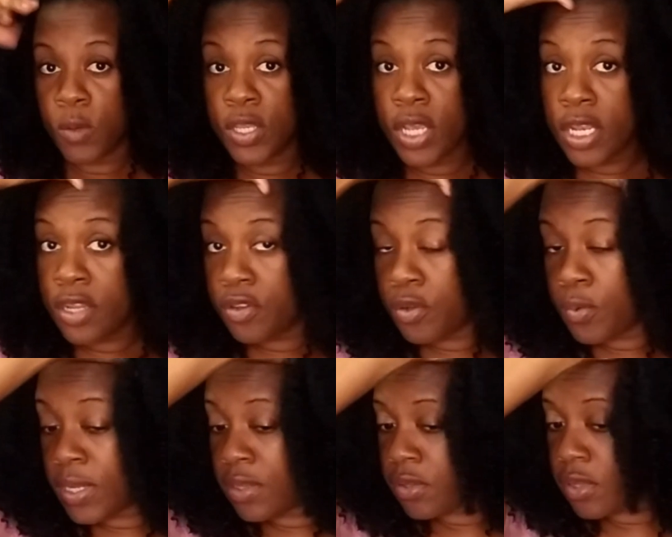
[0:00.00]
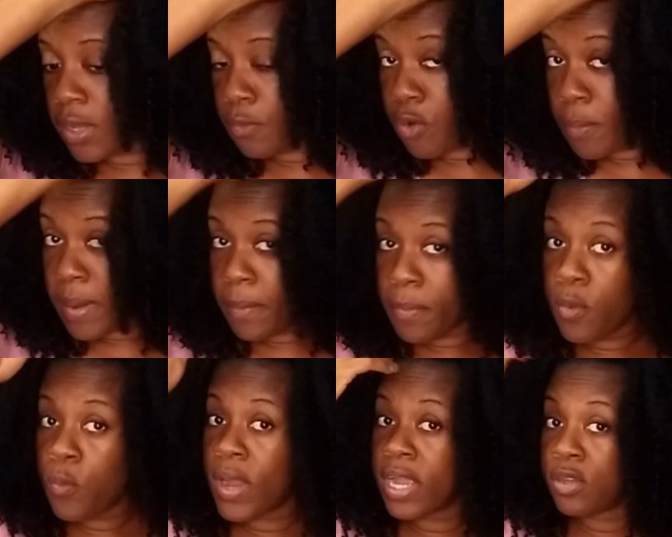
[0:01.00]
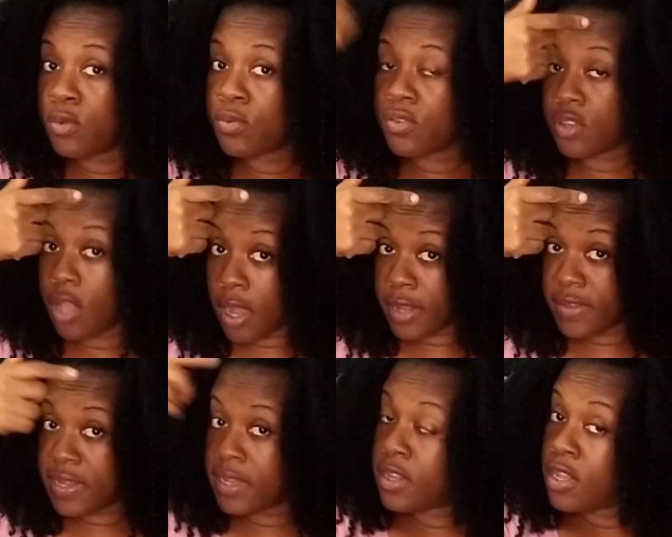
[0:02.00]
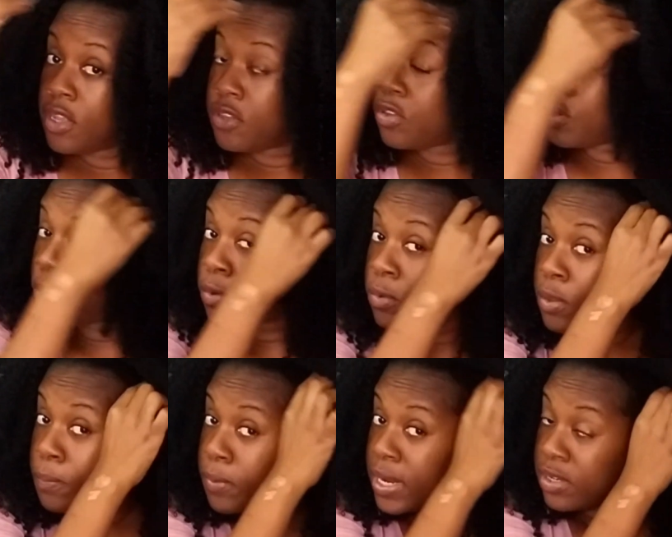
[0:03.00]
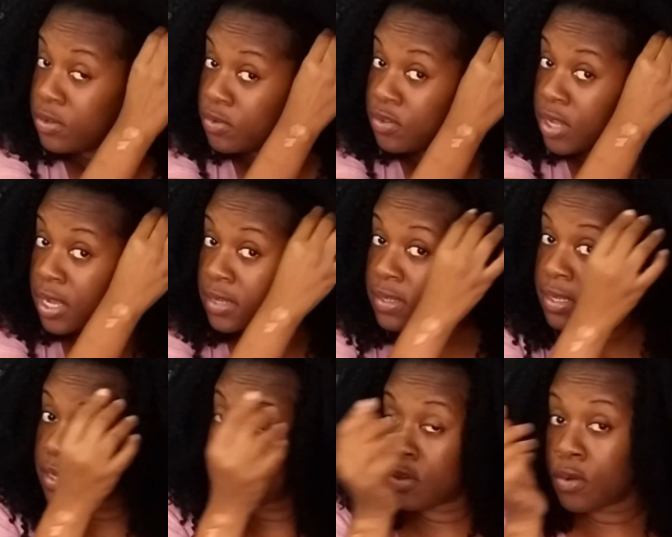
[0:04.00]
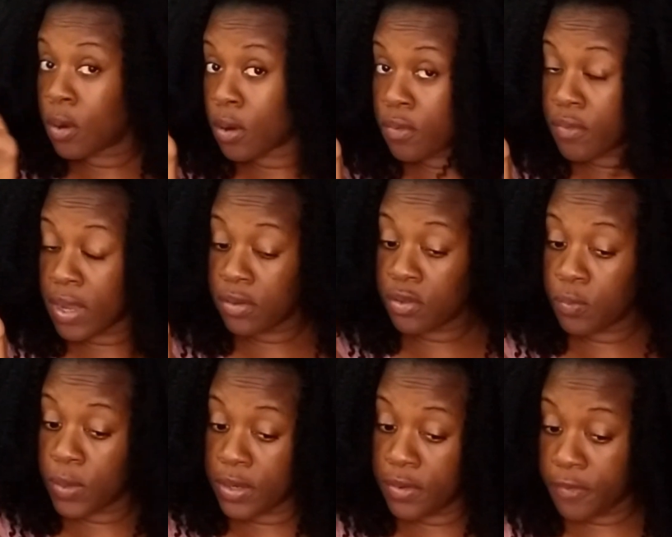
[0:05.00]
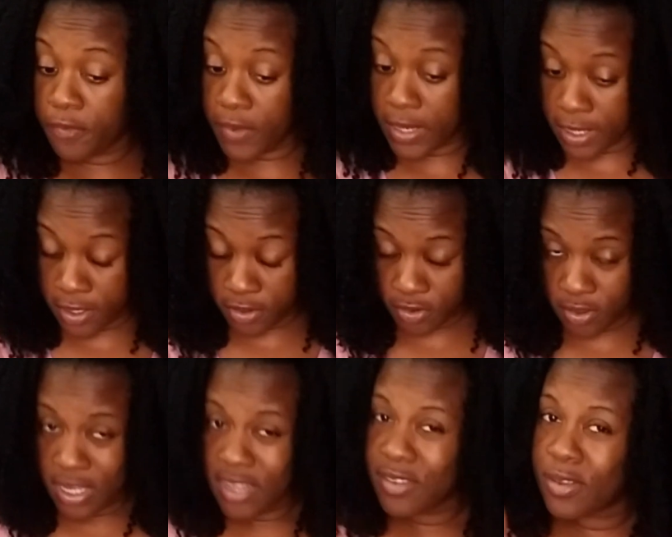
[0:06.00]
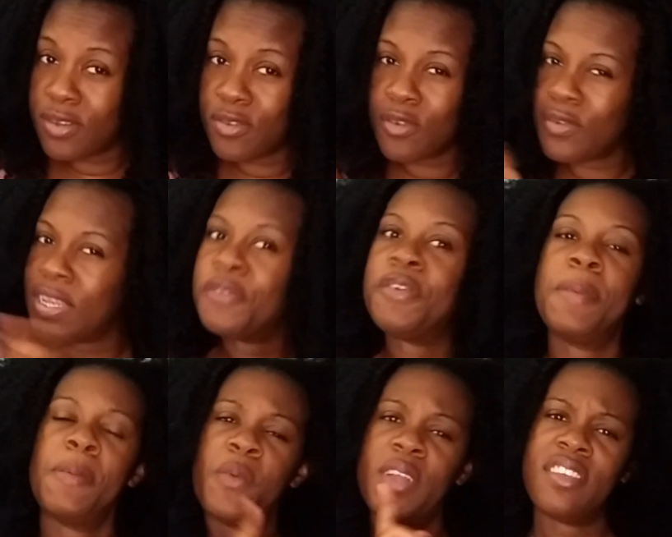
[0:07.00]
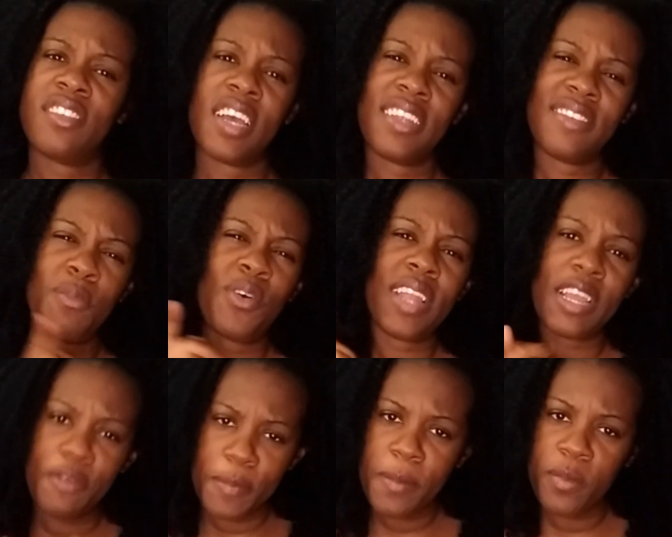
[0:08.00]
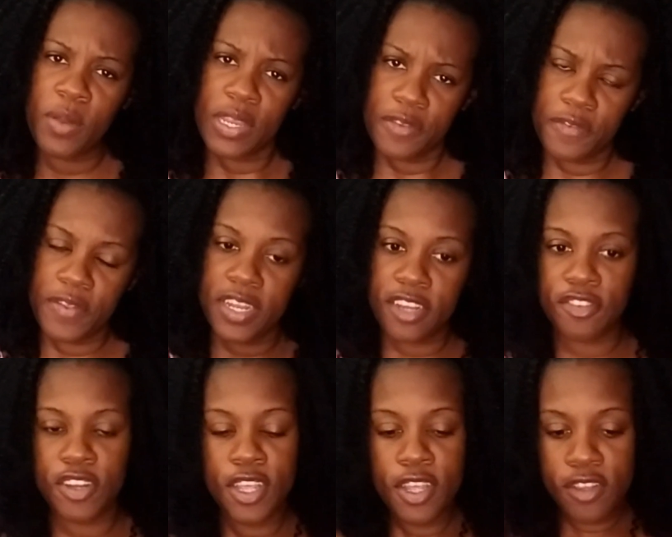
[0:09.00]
What you're going to do is remember where you started. So the braid you started, you go around to where you finished. So it's not really remember where you started, it's more like remember where you finished.